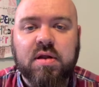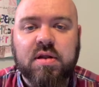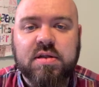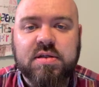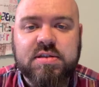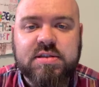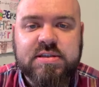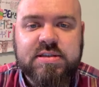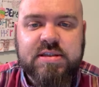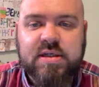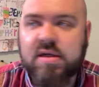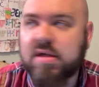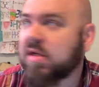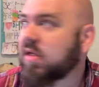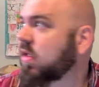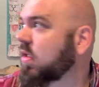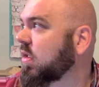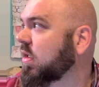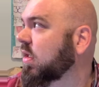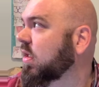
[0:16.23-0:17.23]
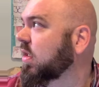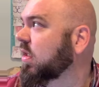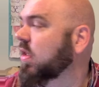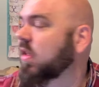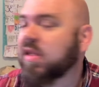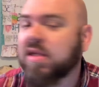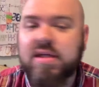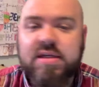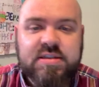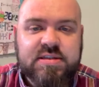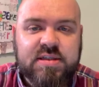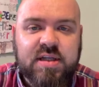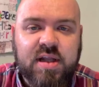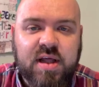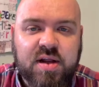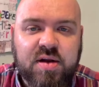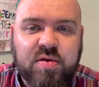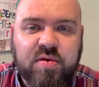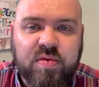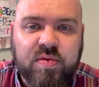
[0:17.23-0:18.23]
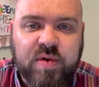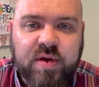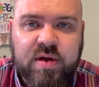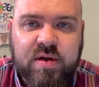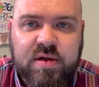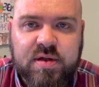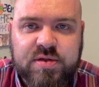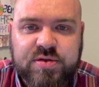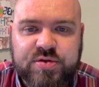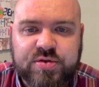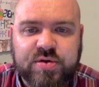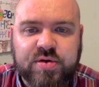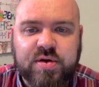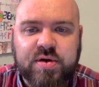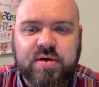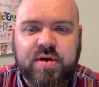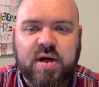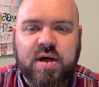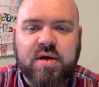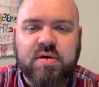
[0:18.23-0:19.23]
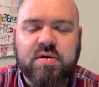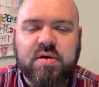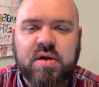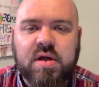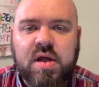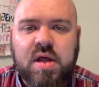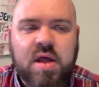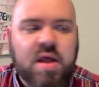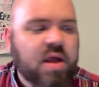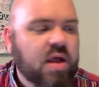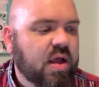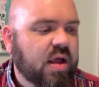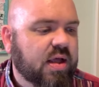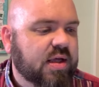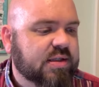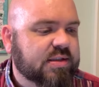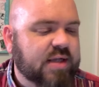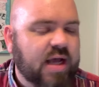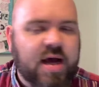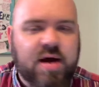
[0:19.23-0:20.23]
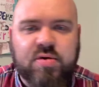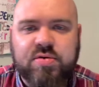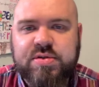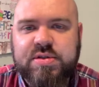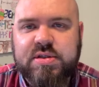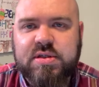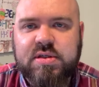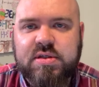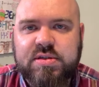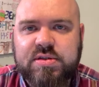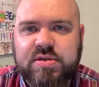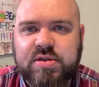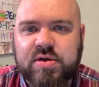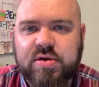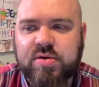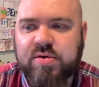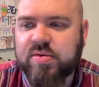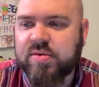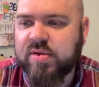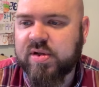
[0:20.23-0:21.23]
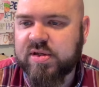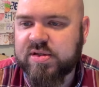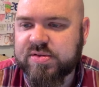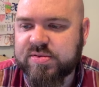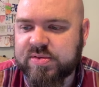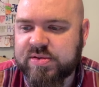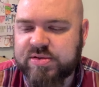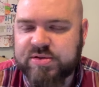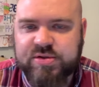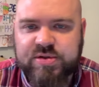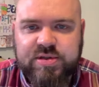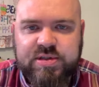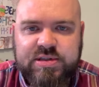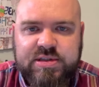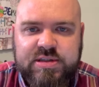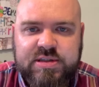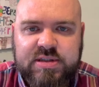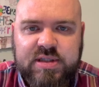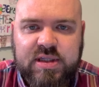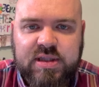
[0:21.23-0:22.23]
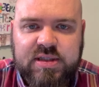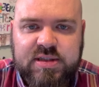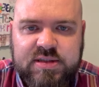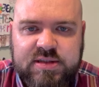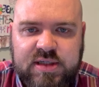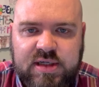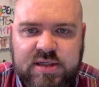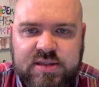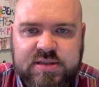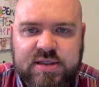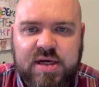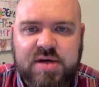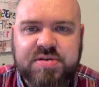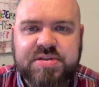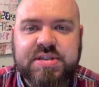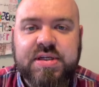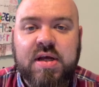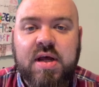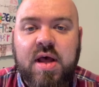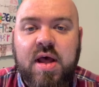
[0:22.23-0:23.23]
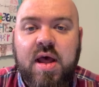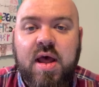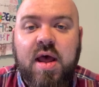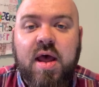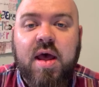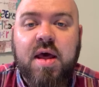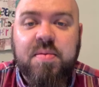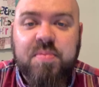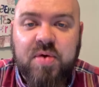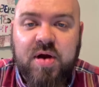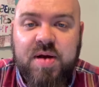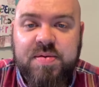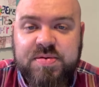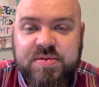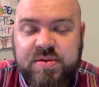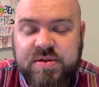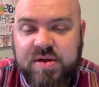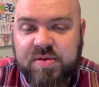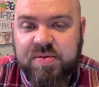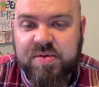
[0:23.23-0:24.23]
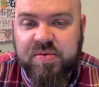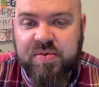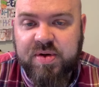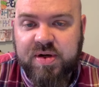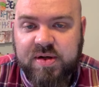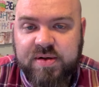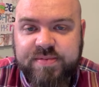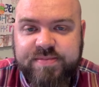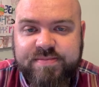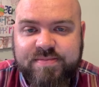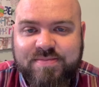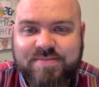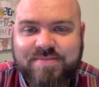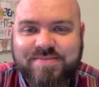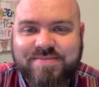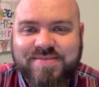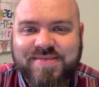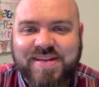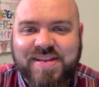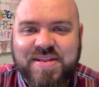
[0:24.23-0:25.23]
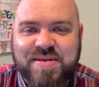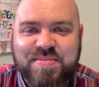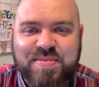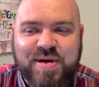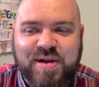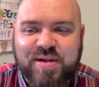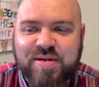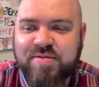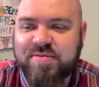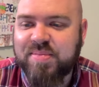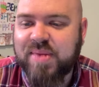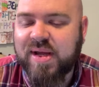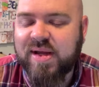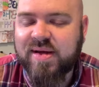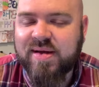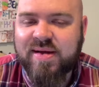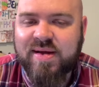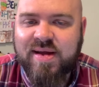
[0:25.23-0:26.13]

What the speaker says: Sun, at least at 8:03 in Troy, Ohio, is out. So let us rejoice that the sun is out and perhaps we're done with winter in the middle of May.